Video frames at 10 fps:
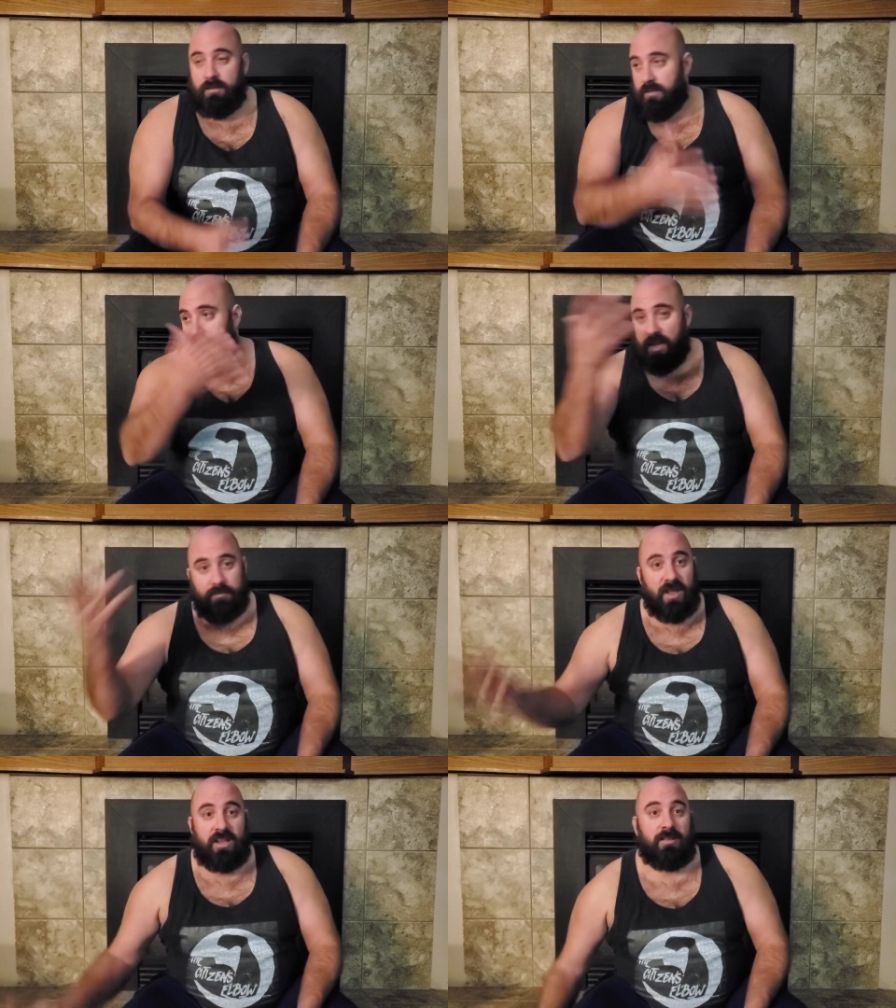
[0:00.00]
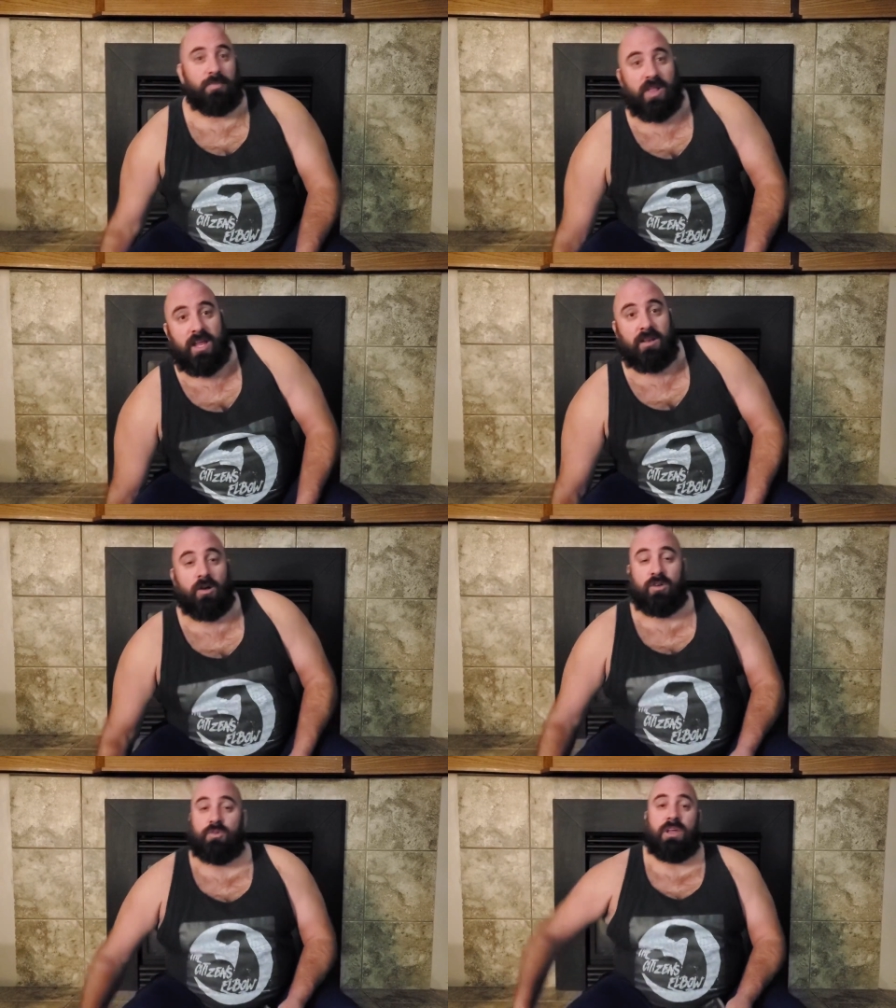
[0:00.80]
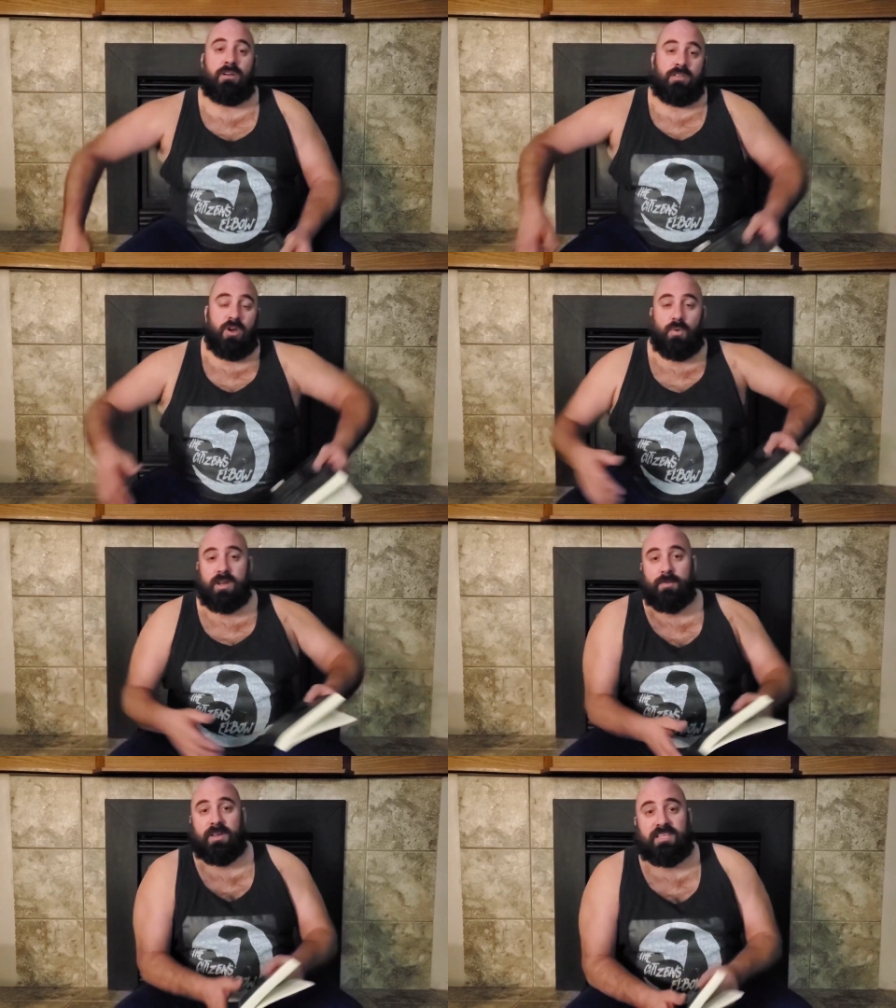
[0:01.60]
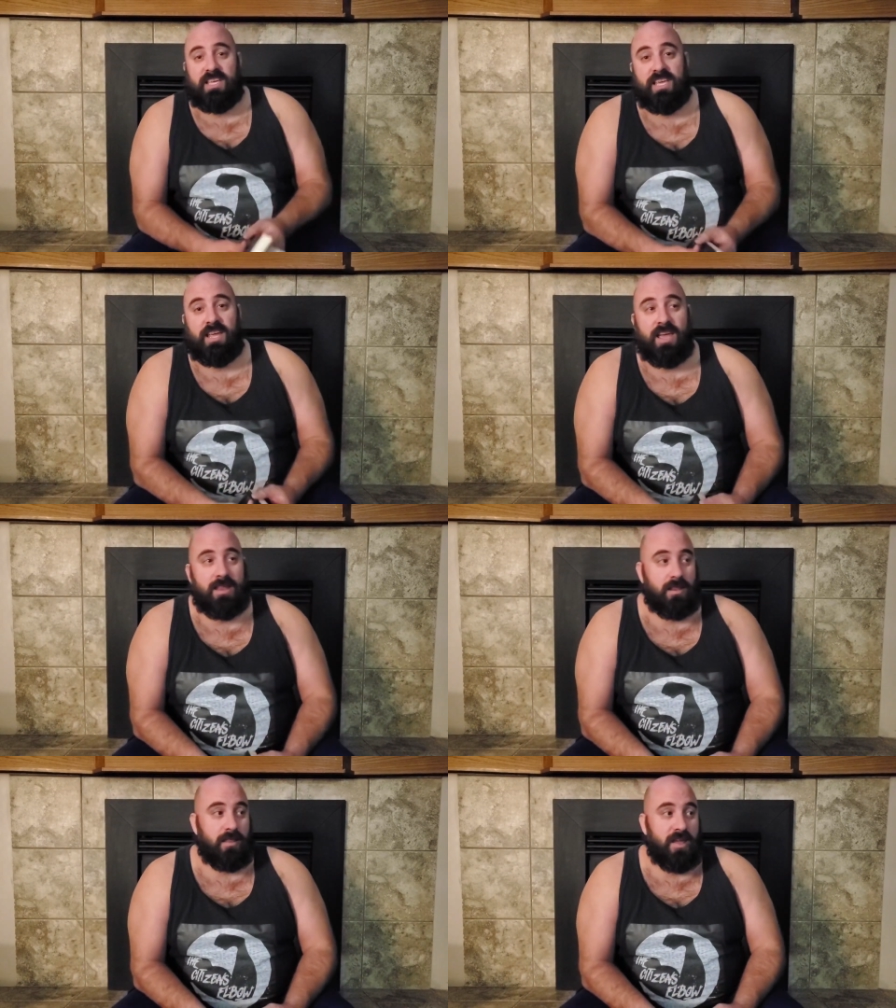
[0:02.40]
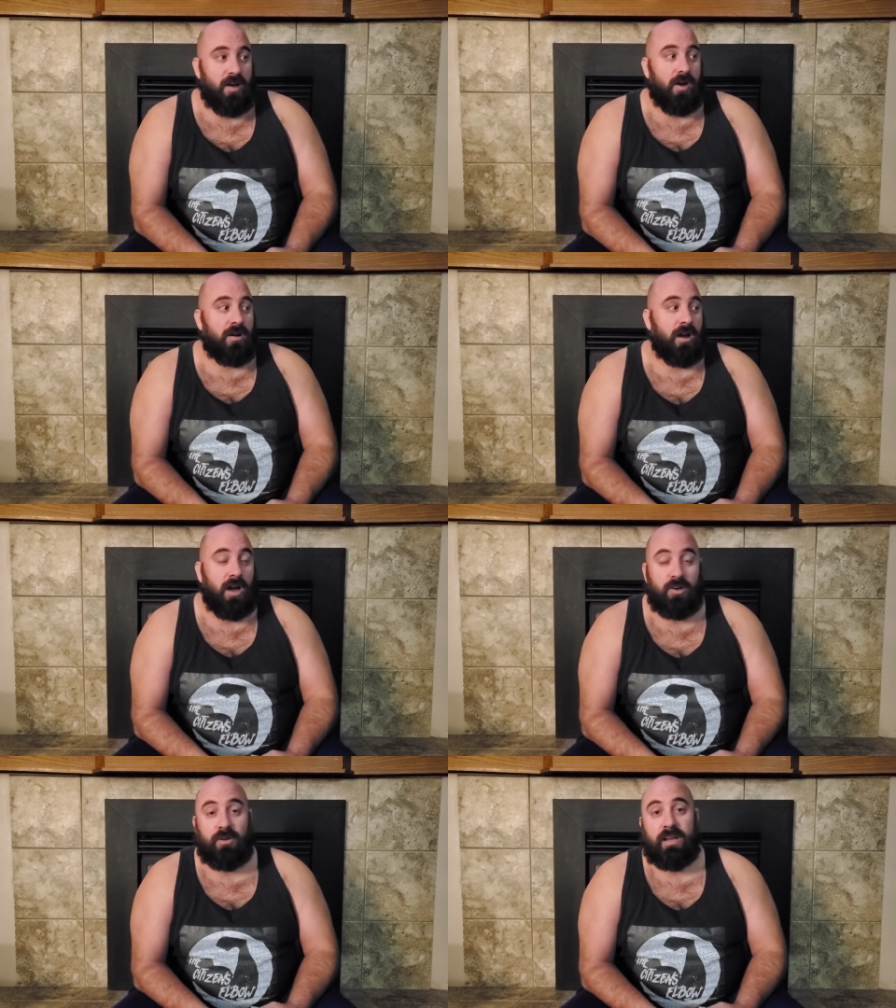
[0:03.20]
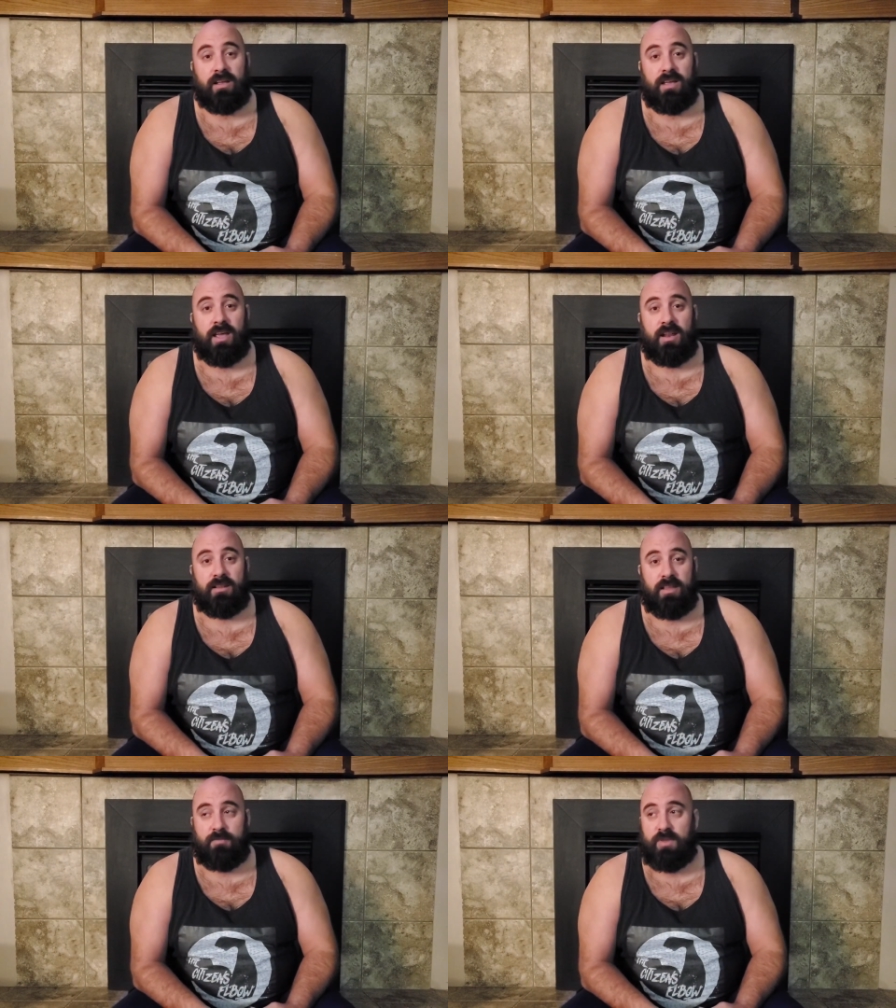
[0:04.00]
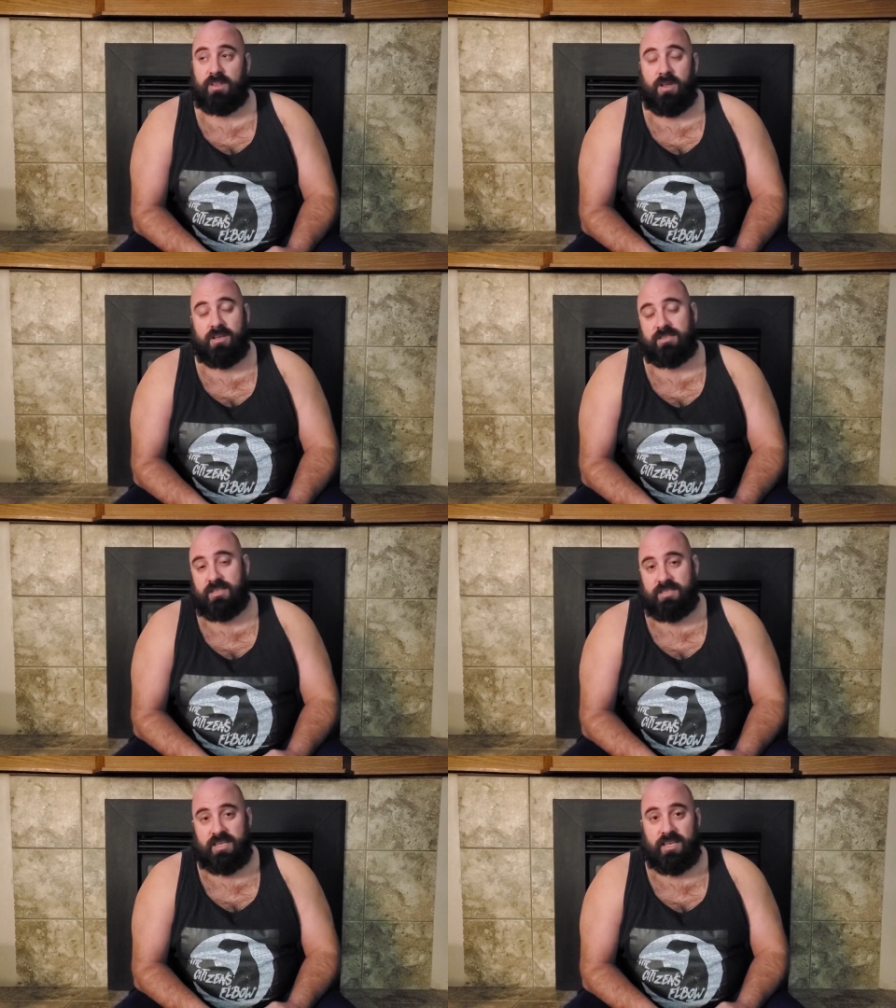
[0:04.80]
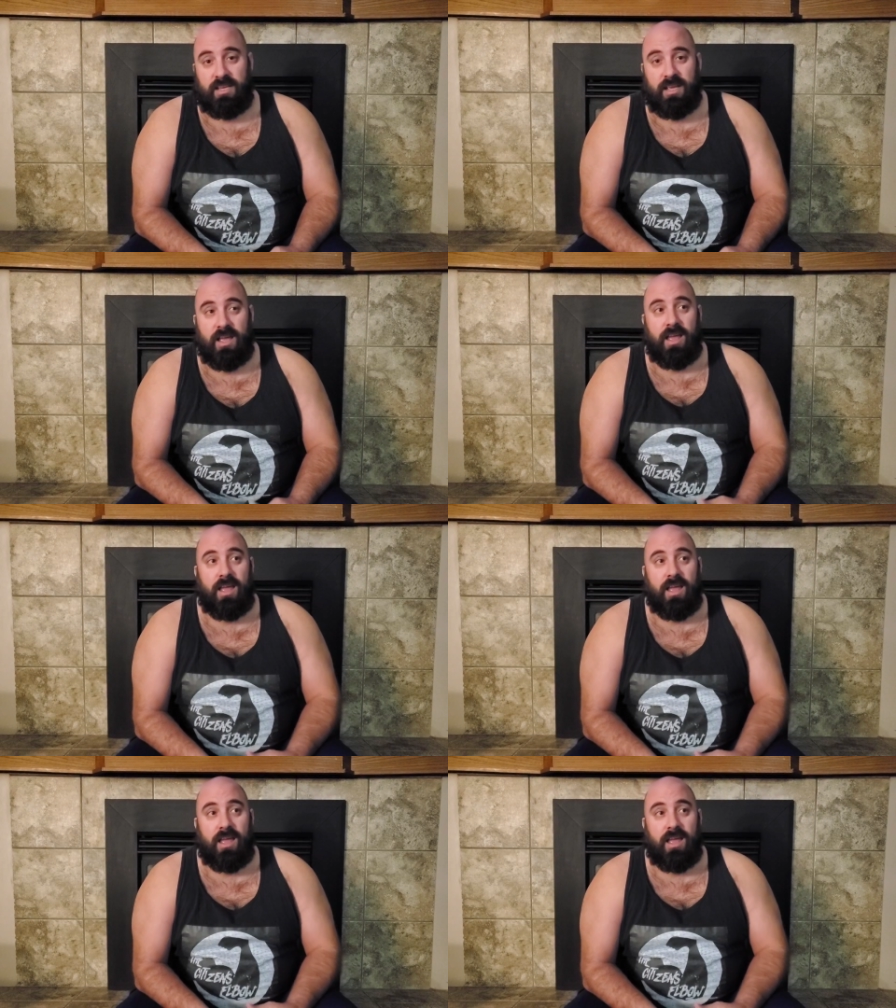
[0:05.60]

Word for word: the eight men in the plane all go down, they all wind up in a dinghy, and they are hungry and they've been lost at sea.